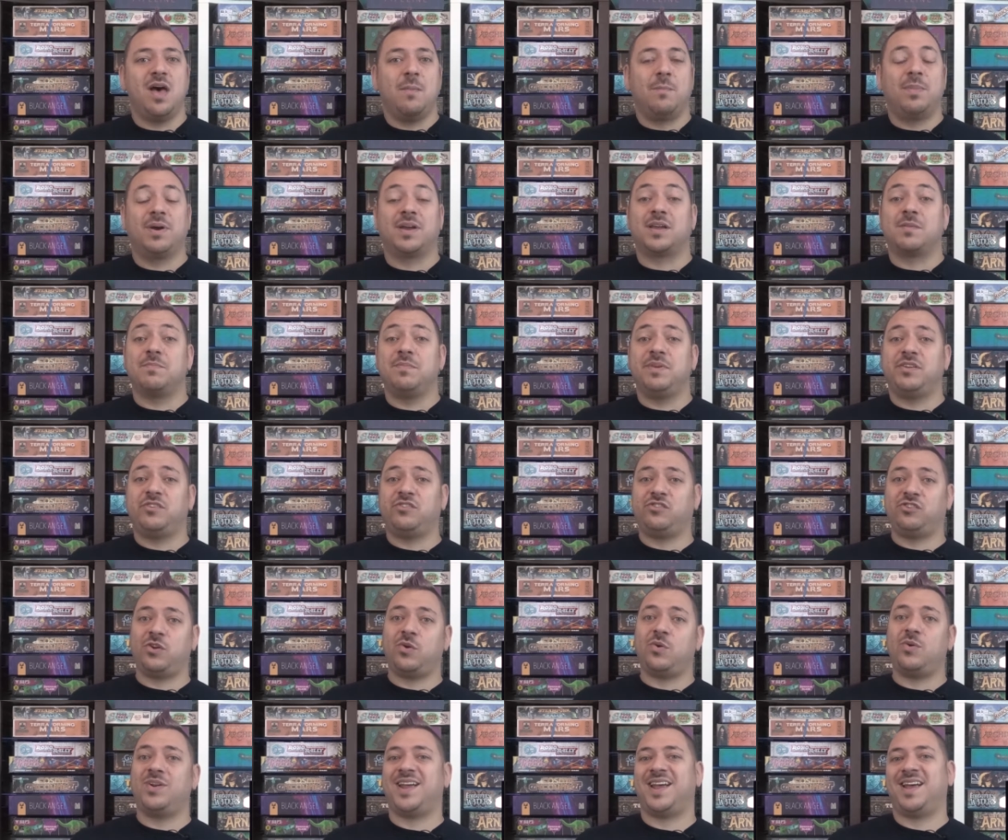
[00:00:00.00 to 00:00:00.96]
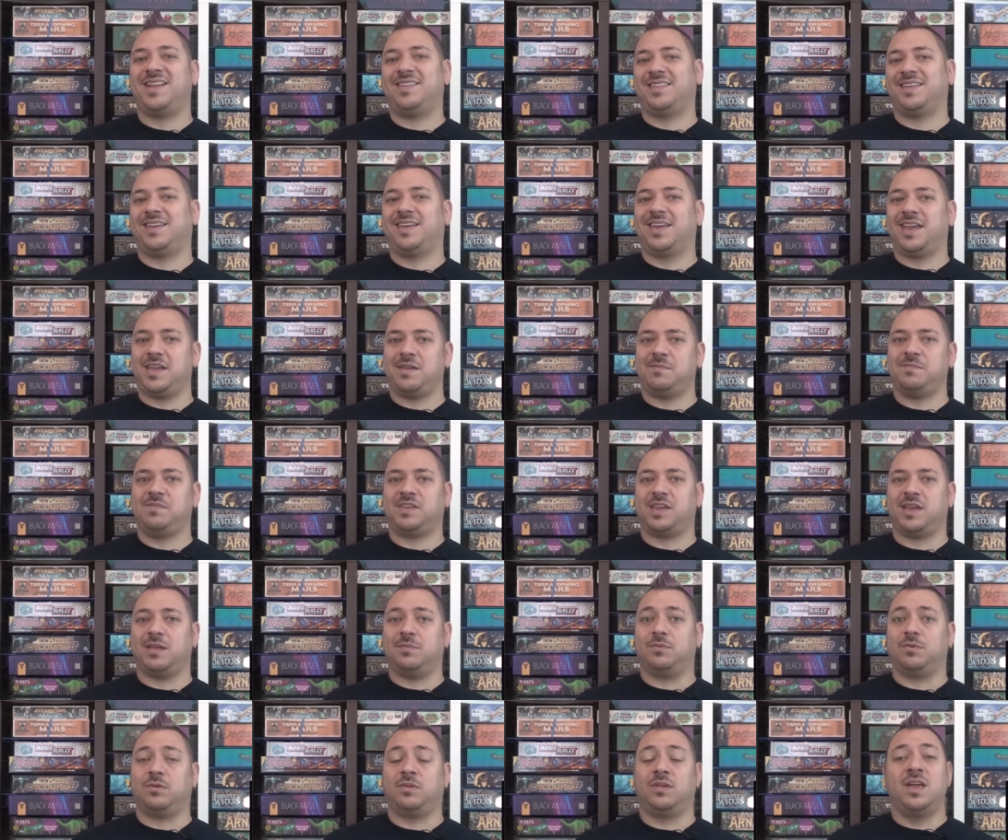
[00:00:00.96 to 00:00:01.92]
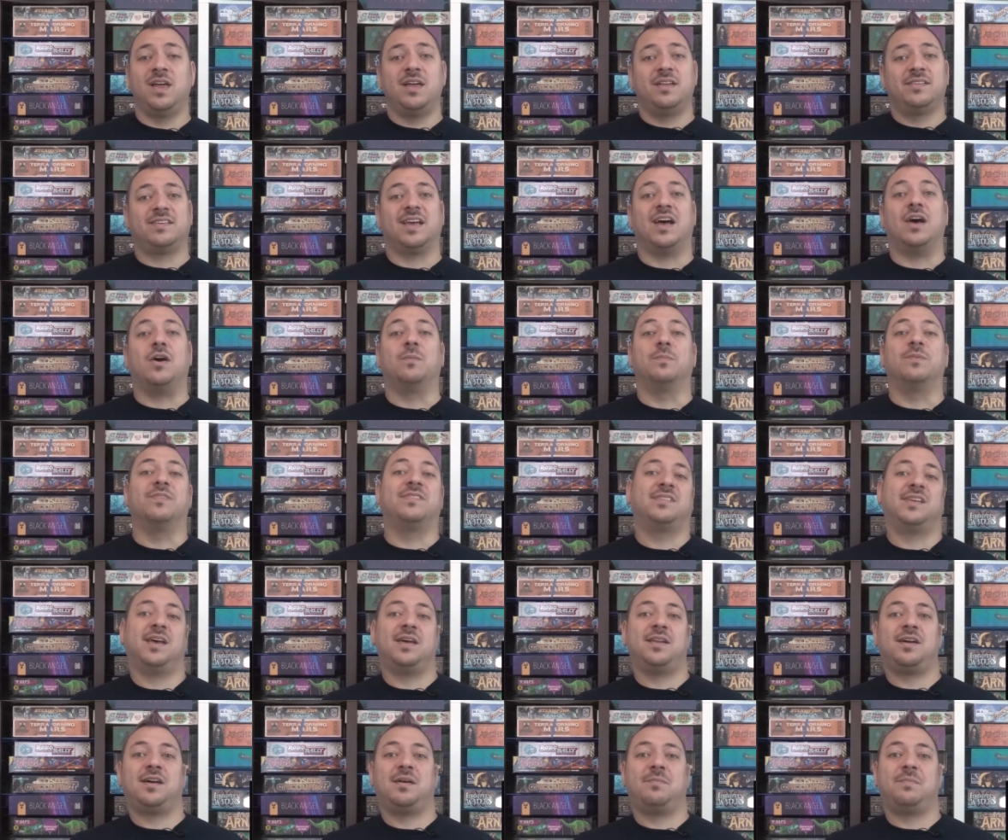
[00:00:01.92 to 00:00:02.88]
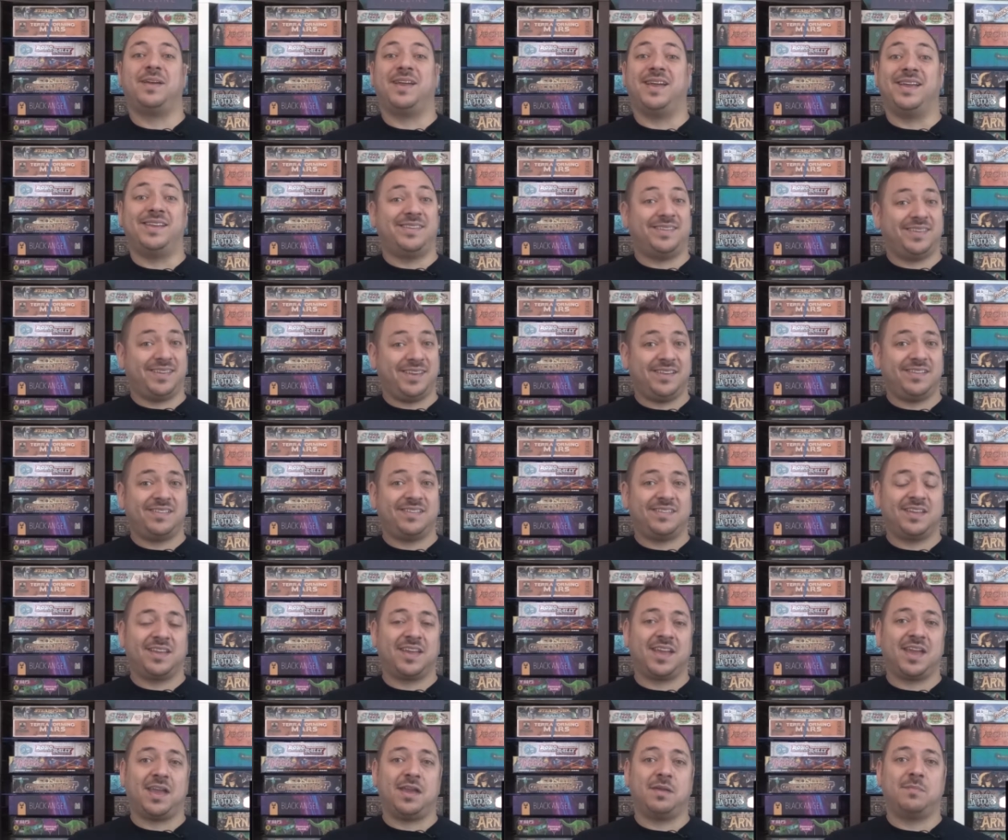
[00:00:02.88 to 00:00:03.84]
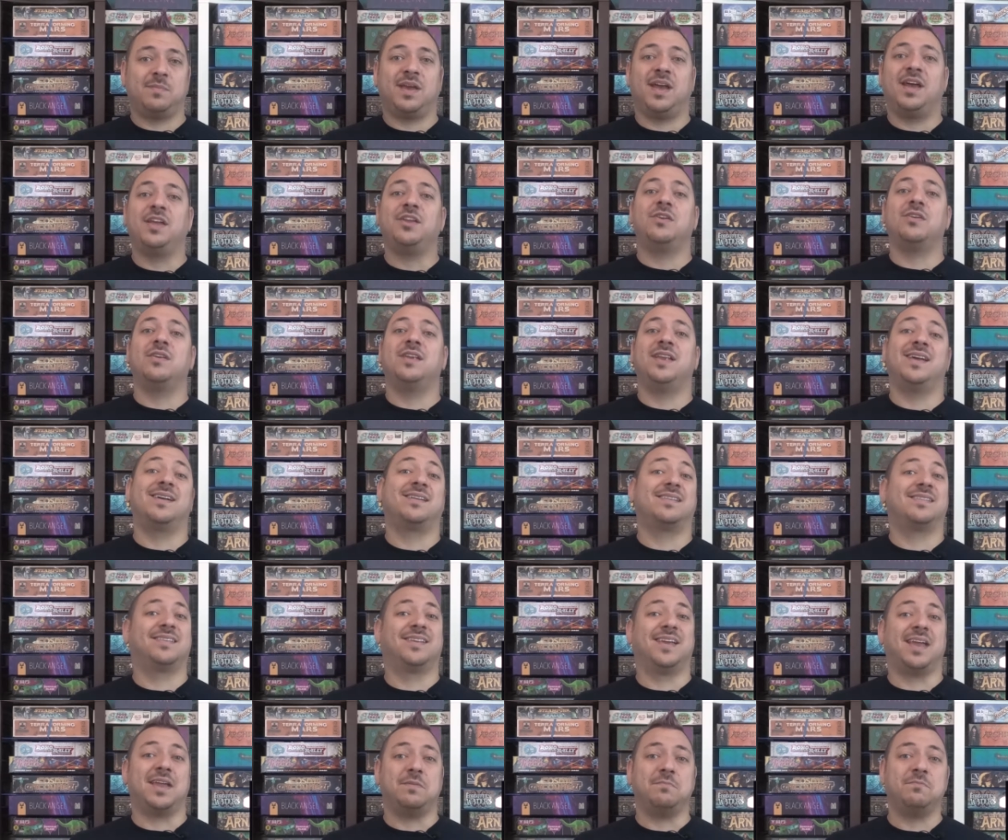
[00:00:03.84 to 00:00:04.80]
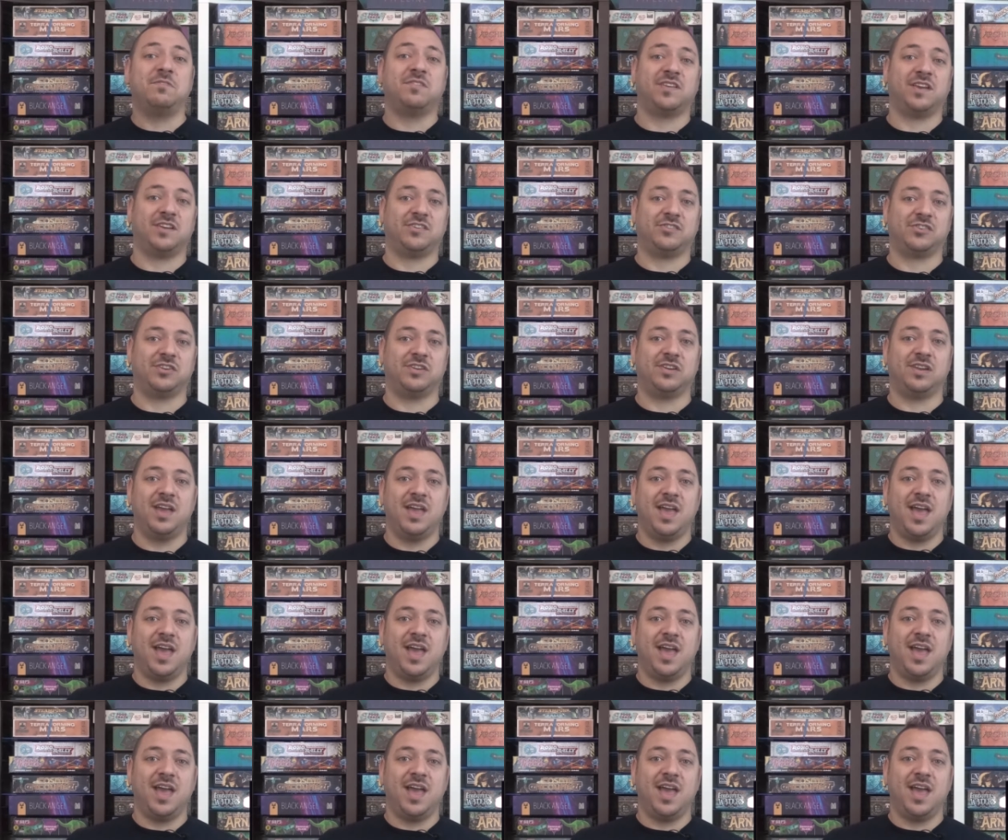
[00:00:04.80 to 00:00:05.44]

but can be shown at the game table to help set up and teach the game at your next game session.